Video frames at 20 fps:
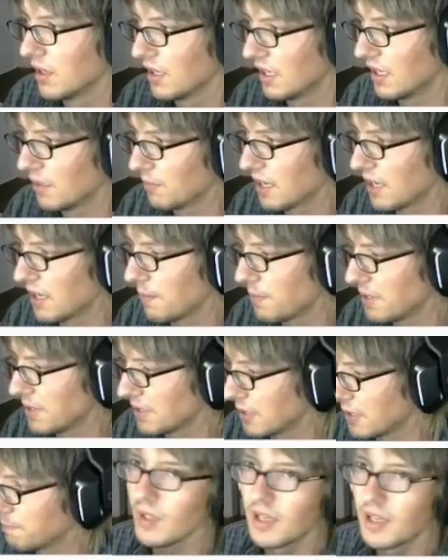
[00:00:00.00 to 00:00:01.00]
in my
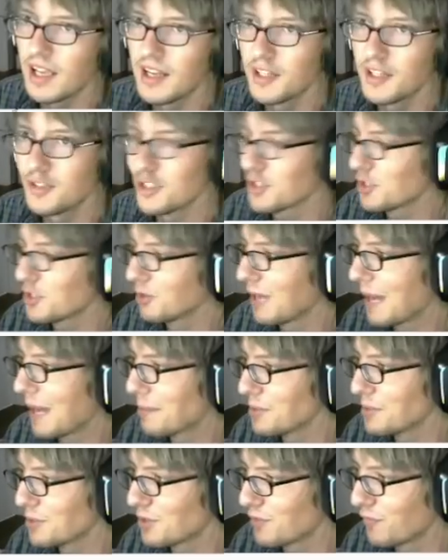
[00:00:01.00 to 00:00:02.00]
opinion. And it just so
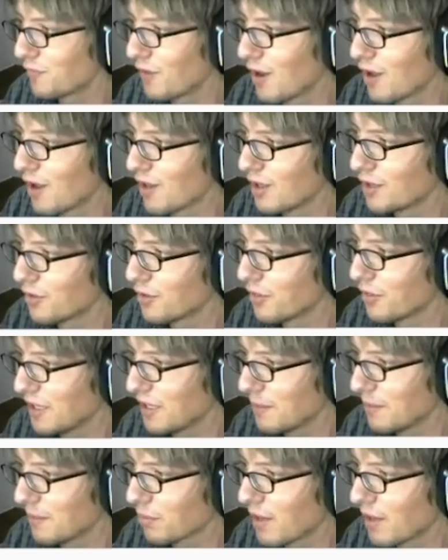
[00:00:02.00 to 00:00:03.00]
happens to fall under the
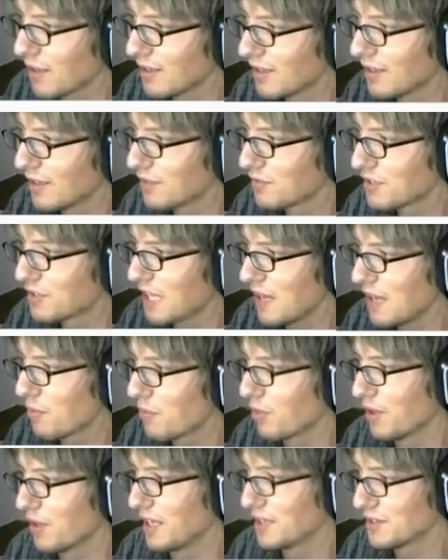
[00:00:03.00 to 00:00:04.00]
umbrella of
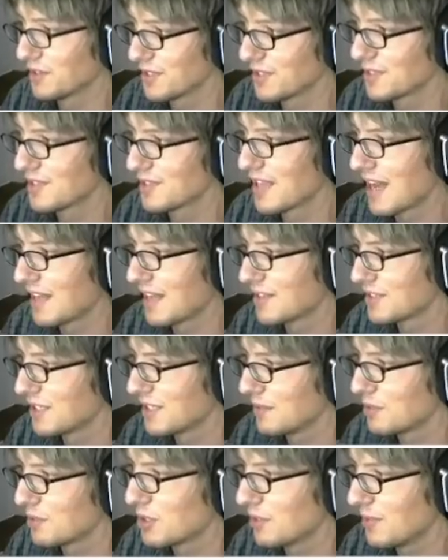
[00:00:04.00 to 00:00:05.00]
skateboarding, since that
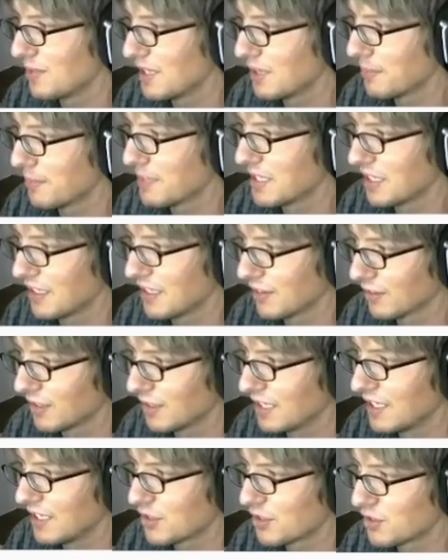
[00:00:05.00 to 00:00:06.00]
seems to be the particular
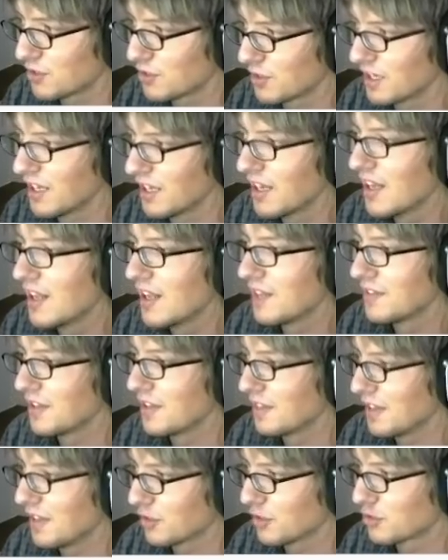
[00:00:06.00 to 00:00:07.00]
industry
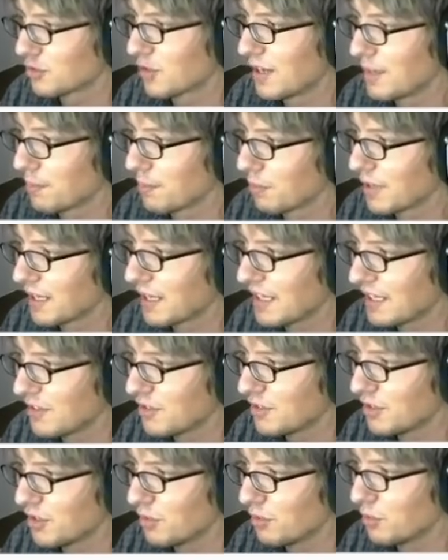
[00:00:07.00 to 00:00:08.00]
that they're trying to break
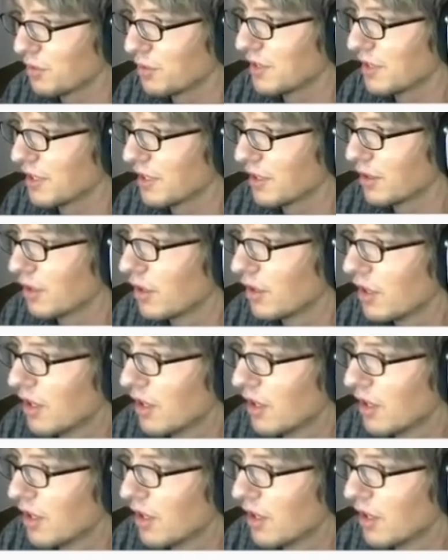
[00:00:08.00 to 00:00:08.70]
into with their